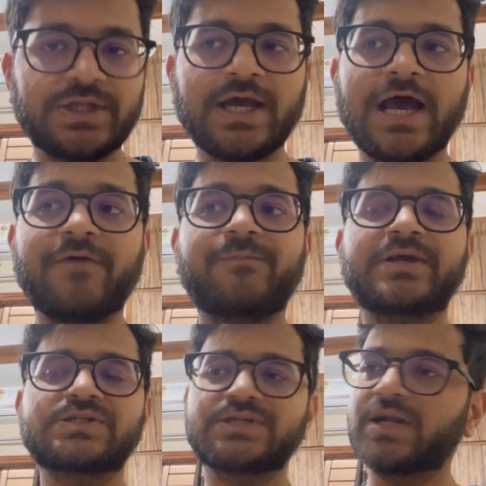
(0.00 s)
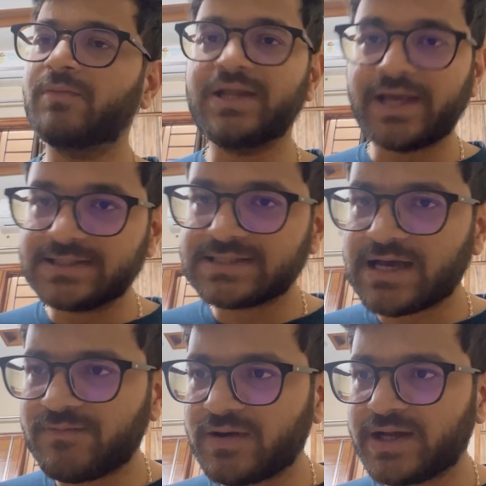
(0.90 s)
They have PGEE
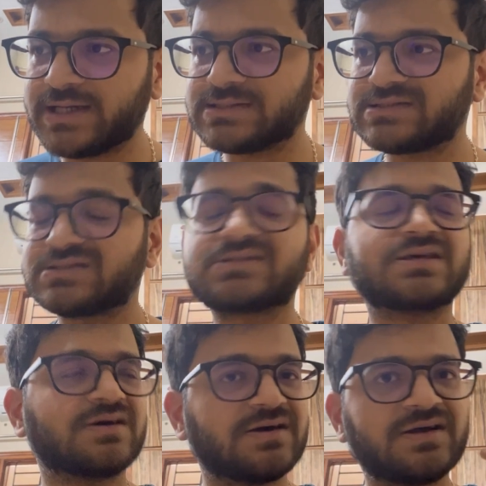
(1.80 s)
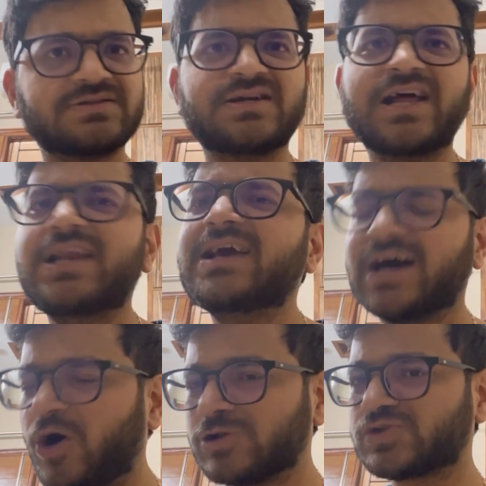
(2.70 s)
exam, I guess, and the Delhi
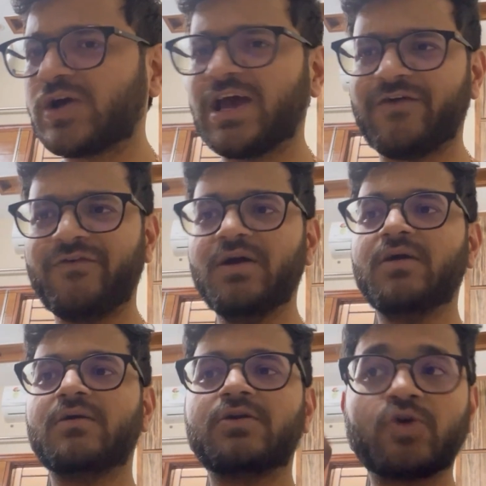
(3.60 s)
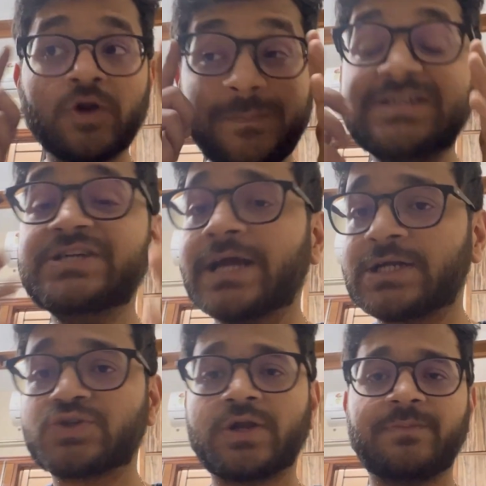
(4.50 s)
also have, no, no,
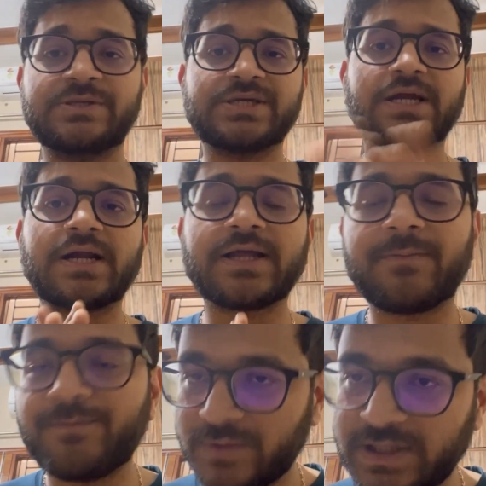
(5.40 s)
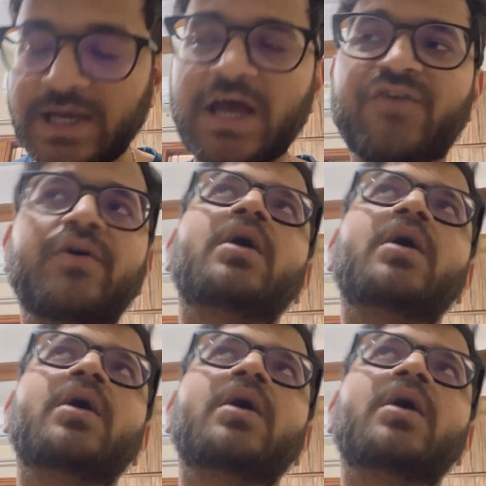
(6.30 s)
PGCAT, yeah, they have.